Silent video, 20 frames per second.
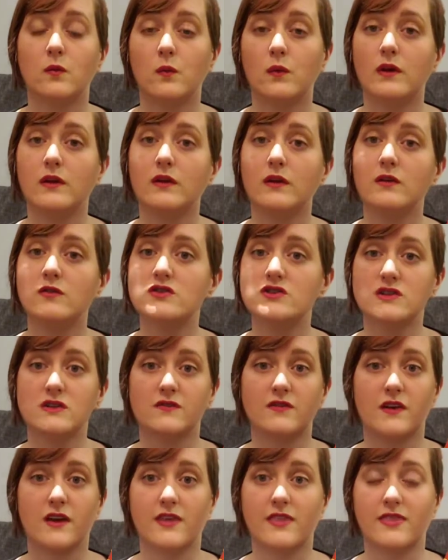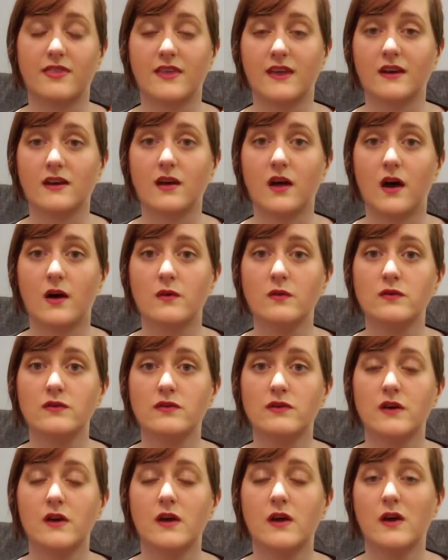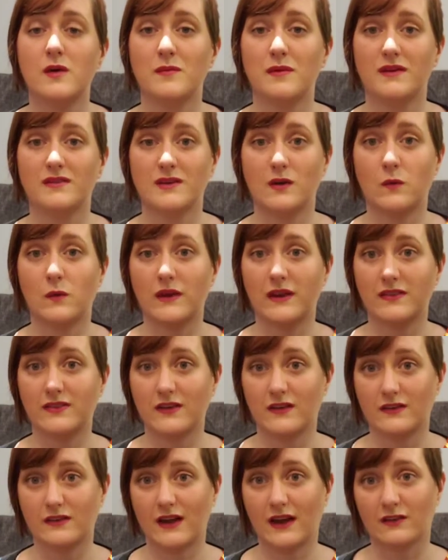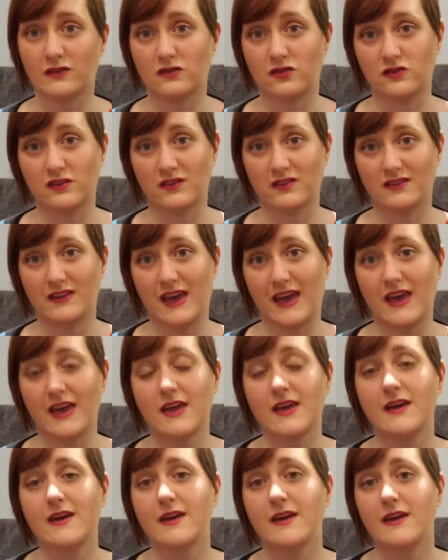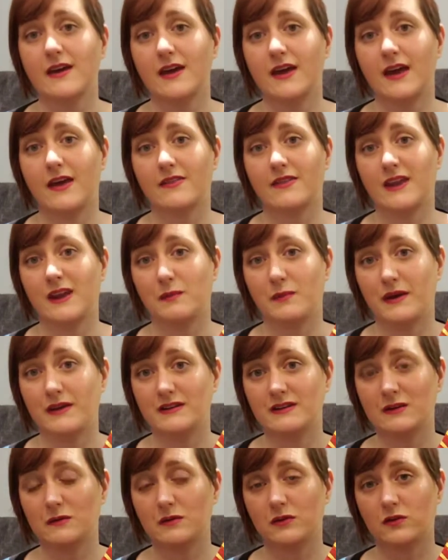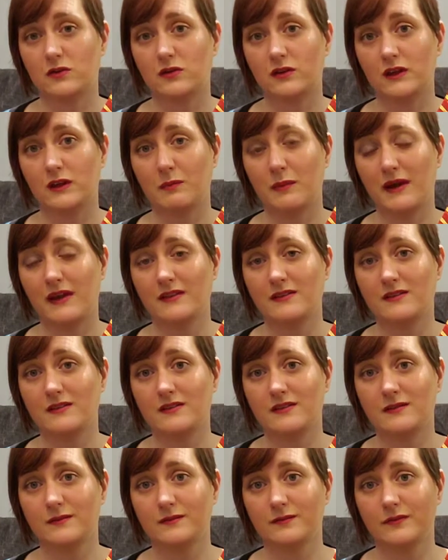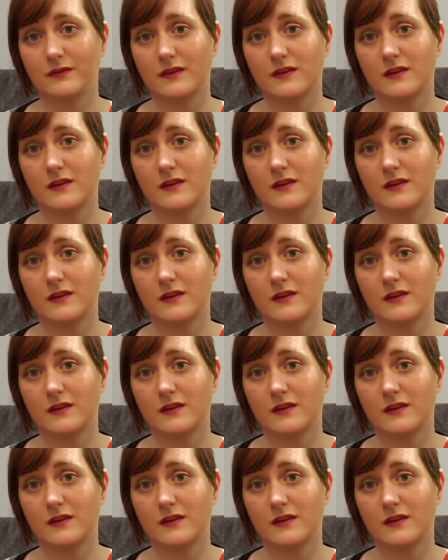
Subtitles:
in wood glue, just a very thin coat because I wanted the texture to stay. And then I painted it with acrylic paints.